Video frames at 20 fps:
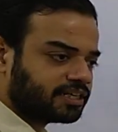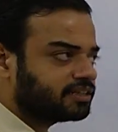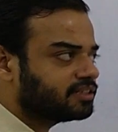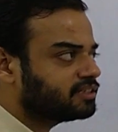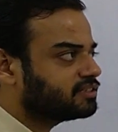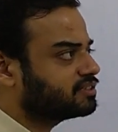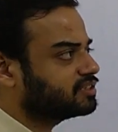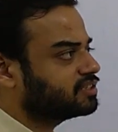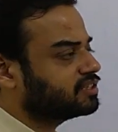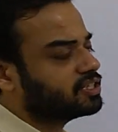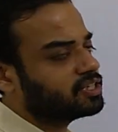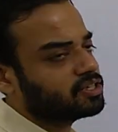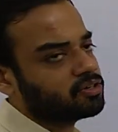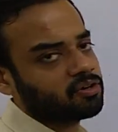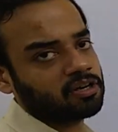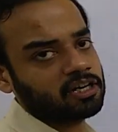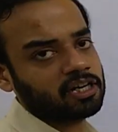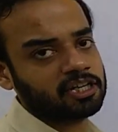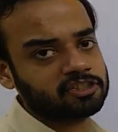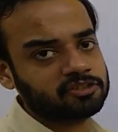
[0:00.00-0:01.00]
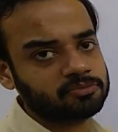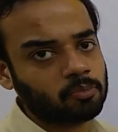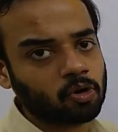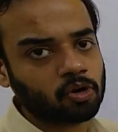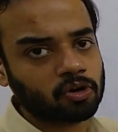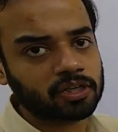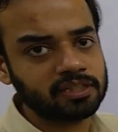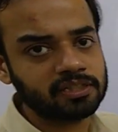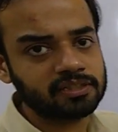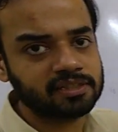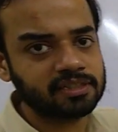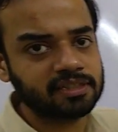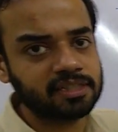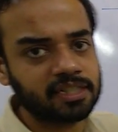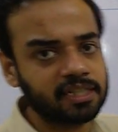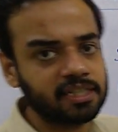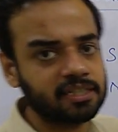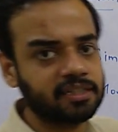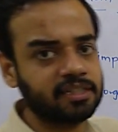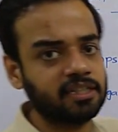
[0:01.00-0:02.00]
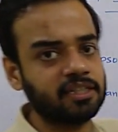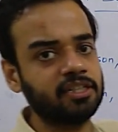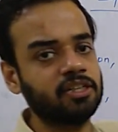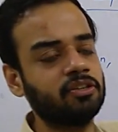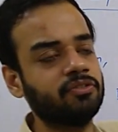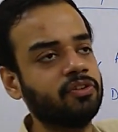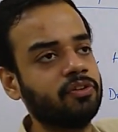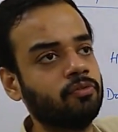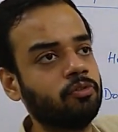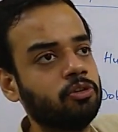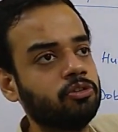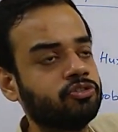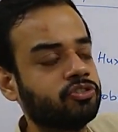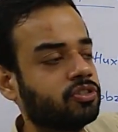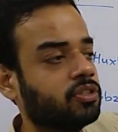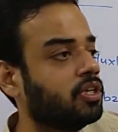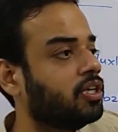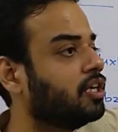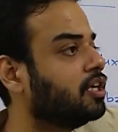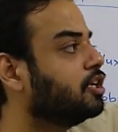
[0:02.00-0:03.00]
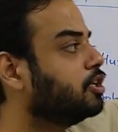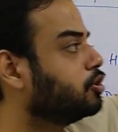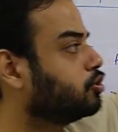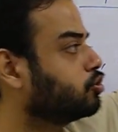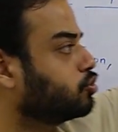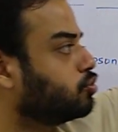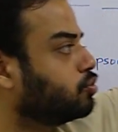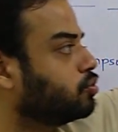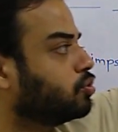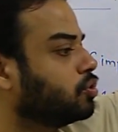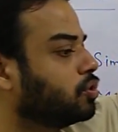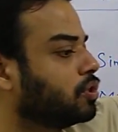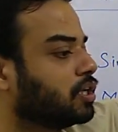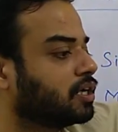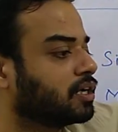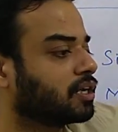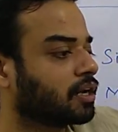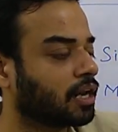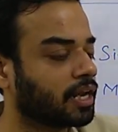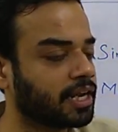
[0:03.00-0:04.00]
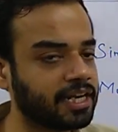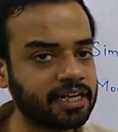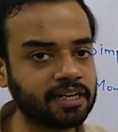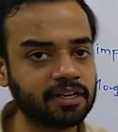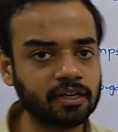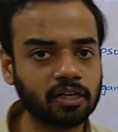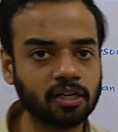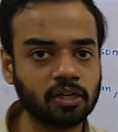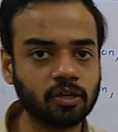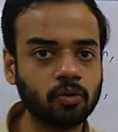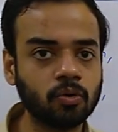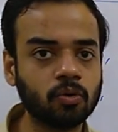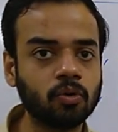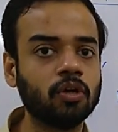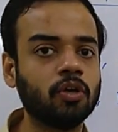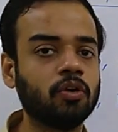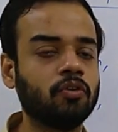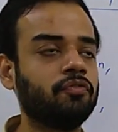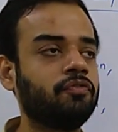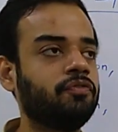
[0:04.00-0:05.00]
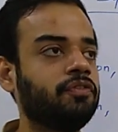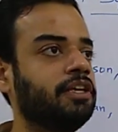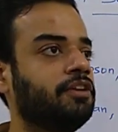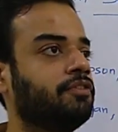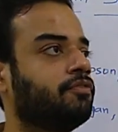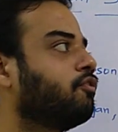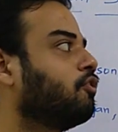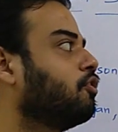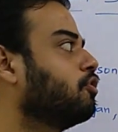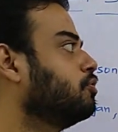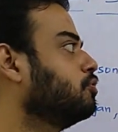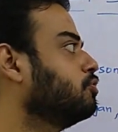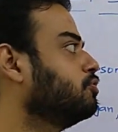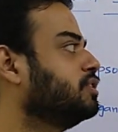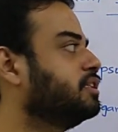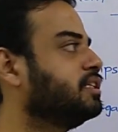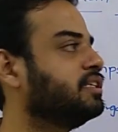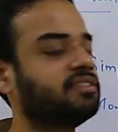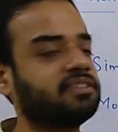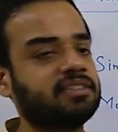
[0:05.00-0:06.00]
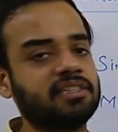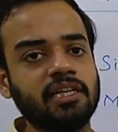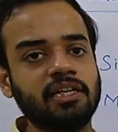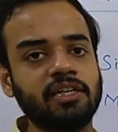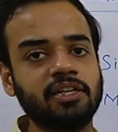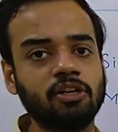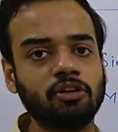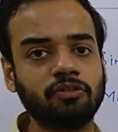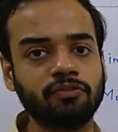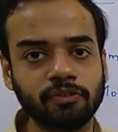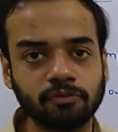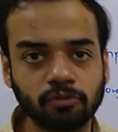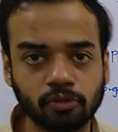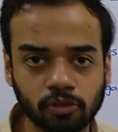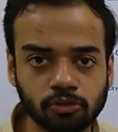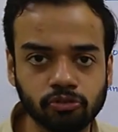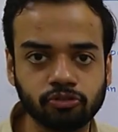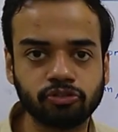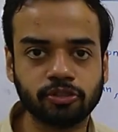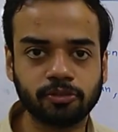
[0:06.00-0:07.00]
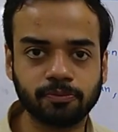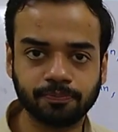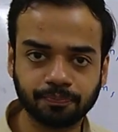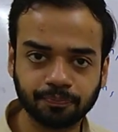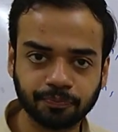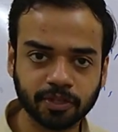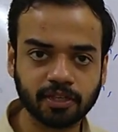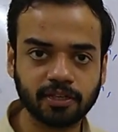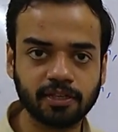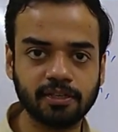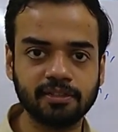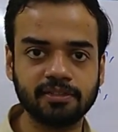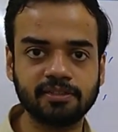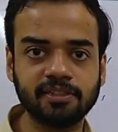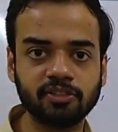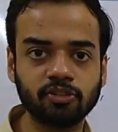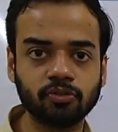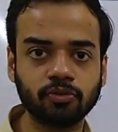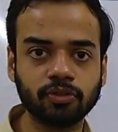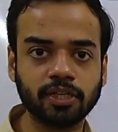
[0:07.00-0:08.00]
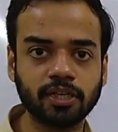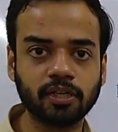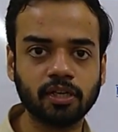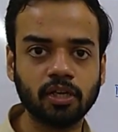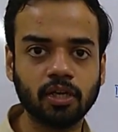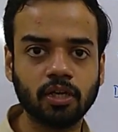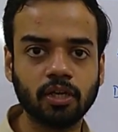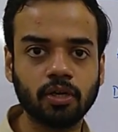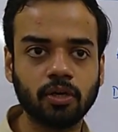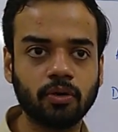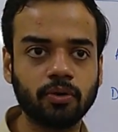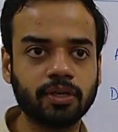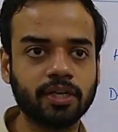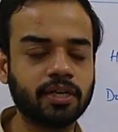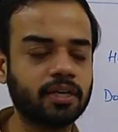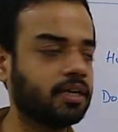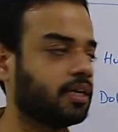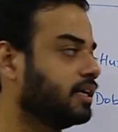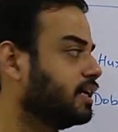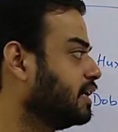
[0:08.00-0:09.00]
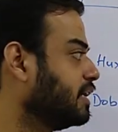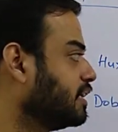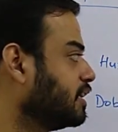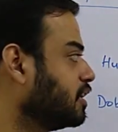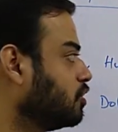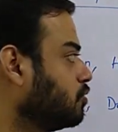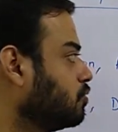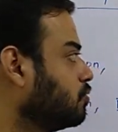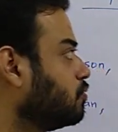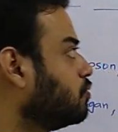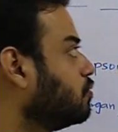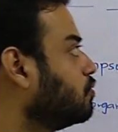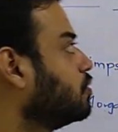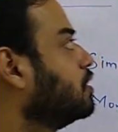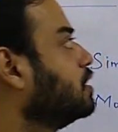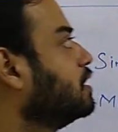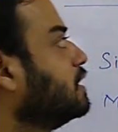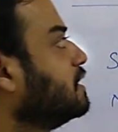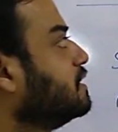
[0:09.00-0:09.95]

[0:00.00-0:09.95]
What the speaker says: this theory called as modern synthetic theory of evolution. So right now we follow this theory of evolution. Is this okay? Okay. Now